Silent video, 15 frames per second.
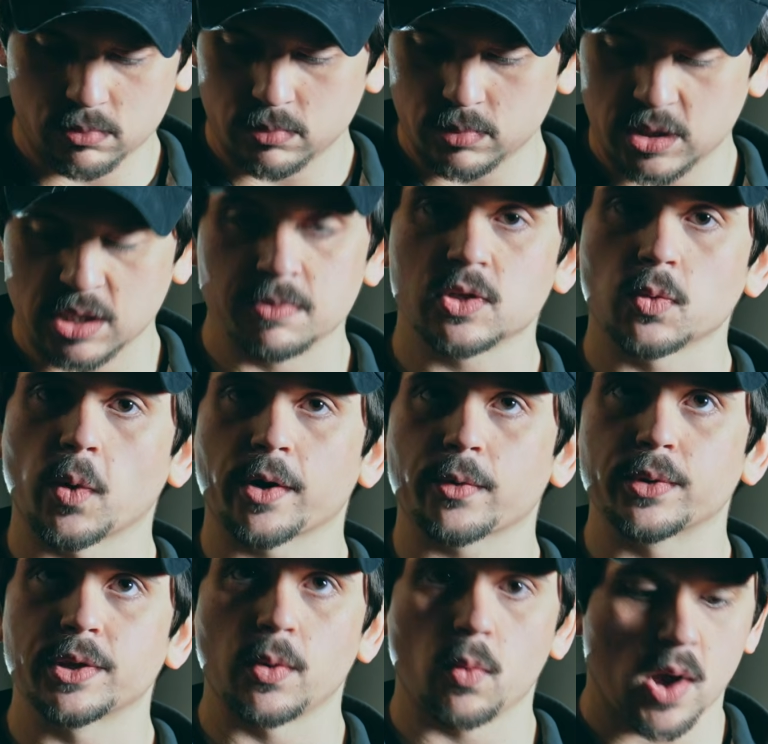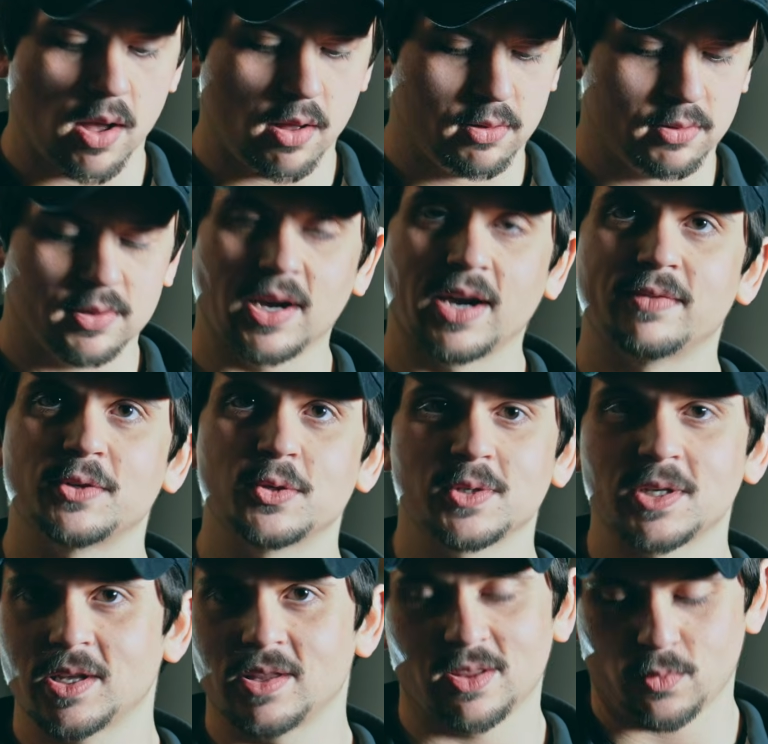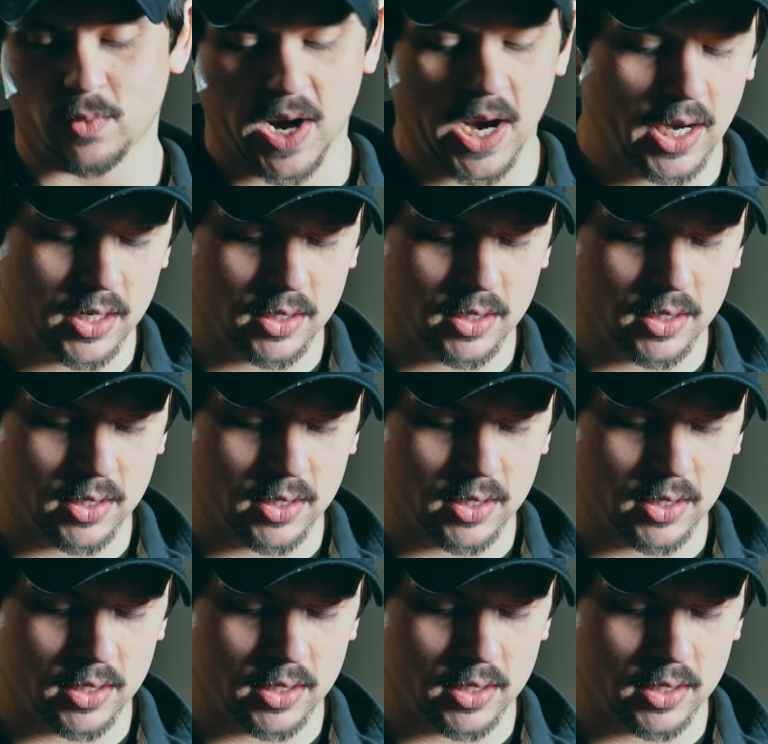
seems to work really well. I've used it in the rain,